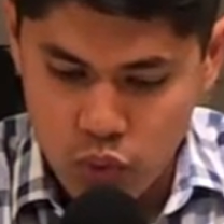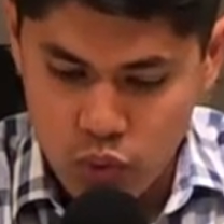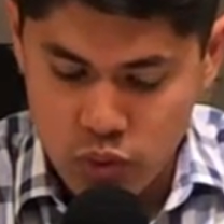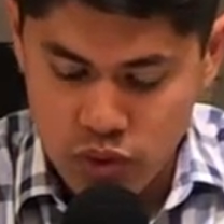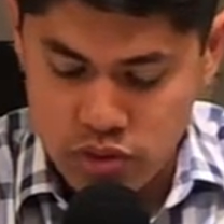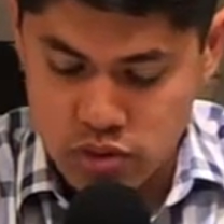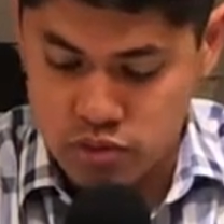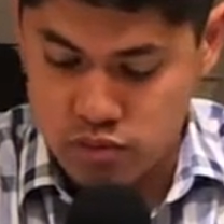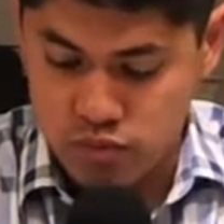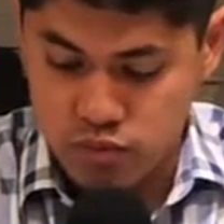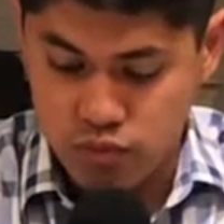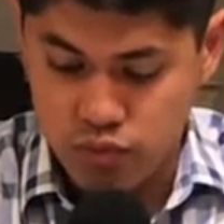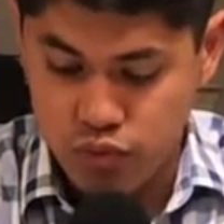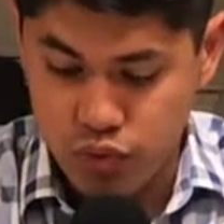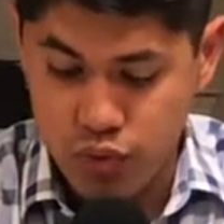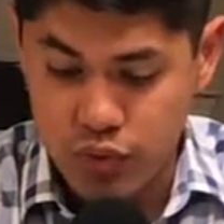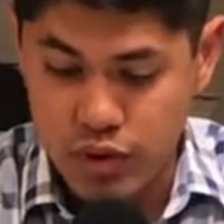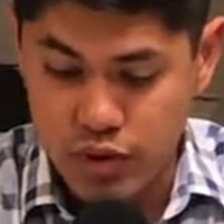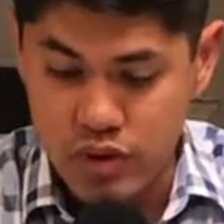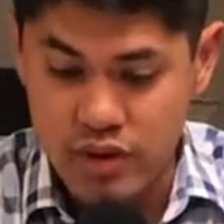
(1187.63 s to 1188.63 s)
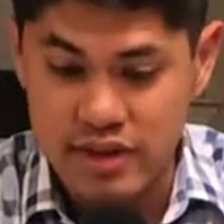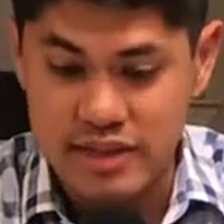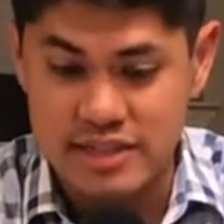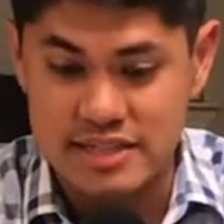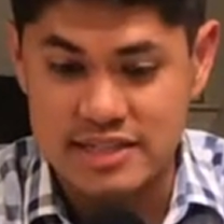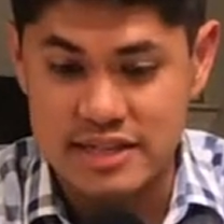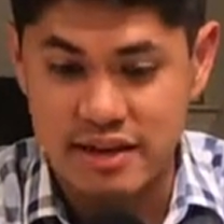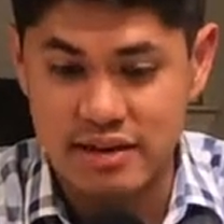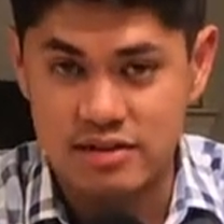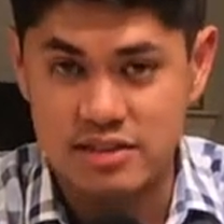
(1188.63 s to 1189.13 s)
is really good at
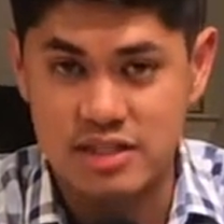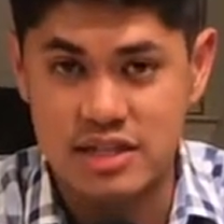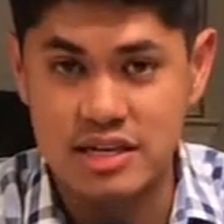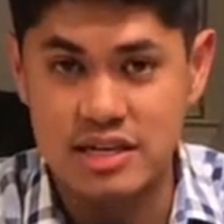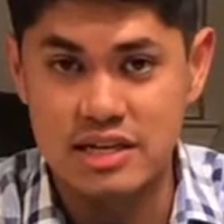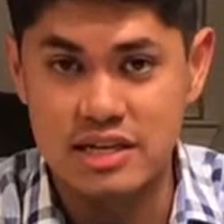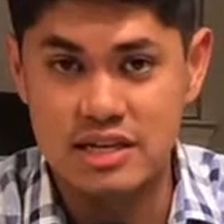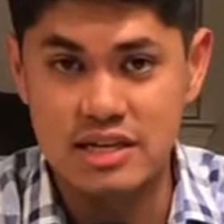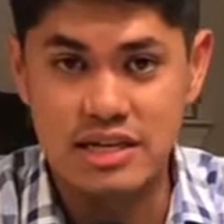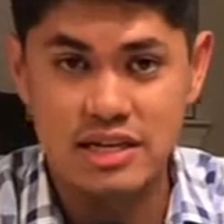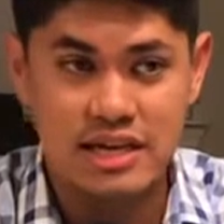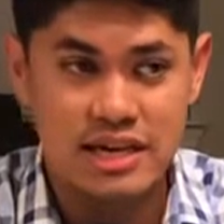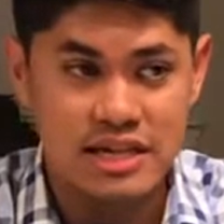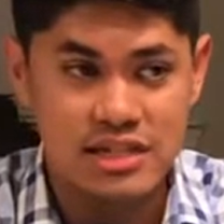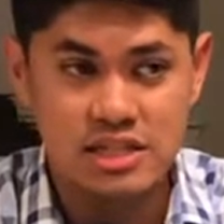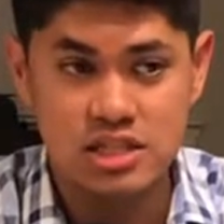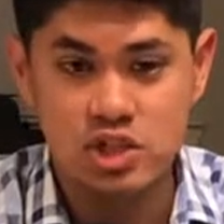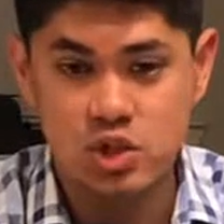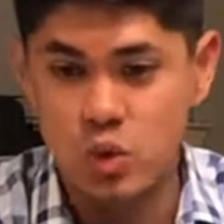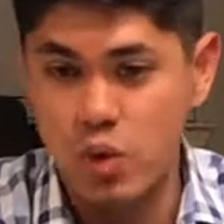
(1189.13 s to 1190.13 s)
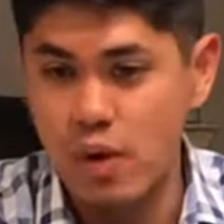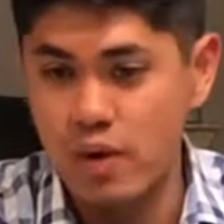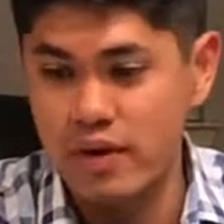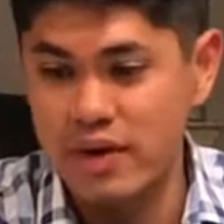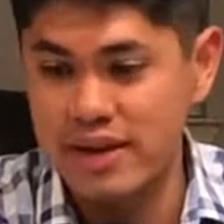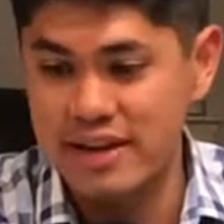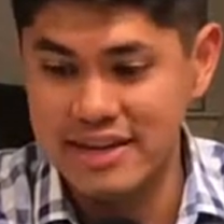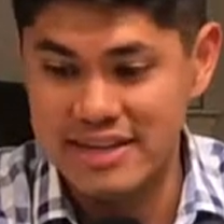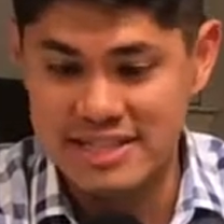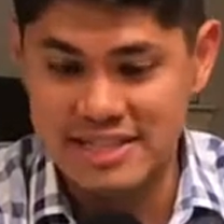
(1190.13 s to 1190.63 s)
sales. He he hits his quota
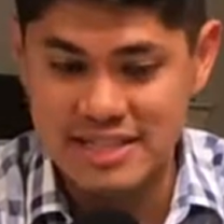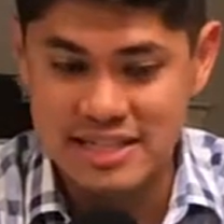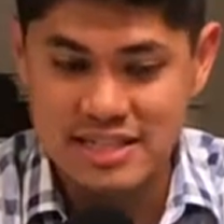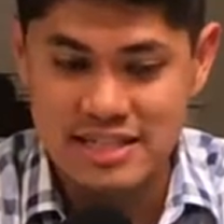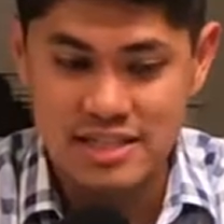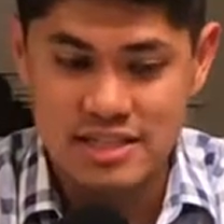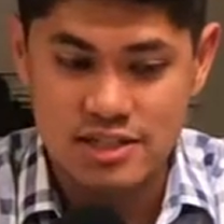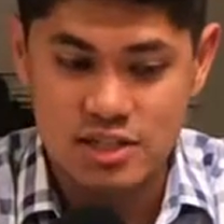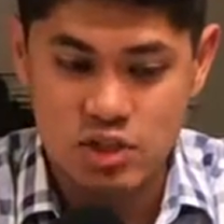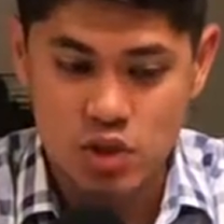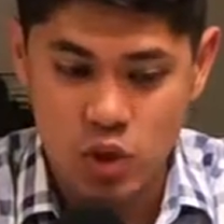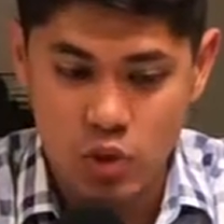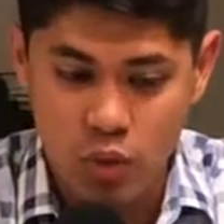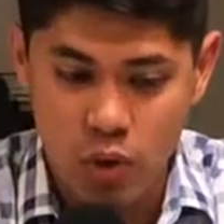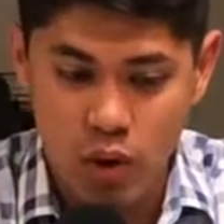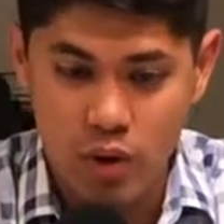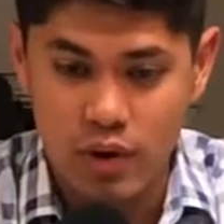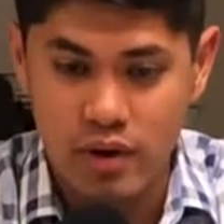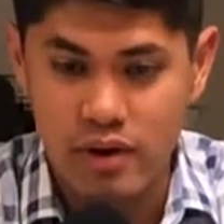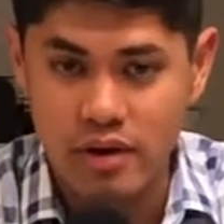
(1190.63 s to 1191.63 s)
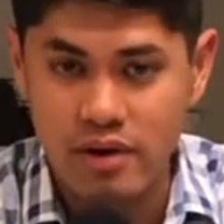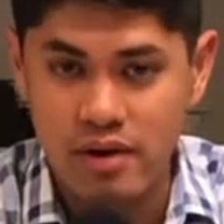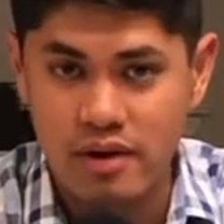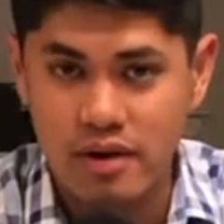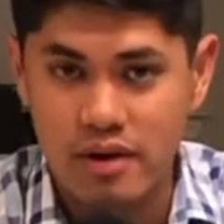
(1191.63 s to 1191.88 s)
and exceeds his quota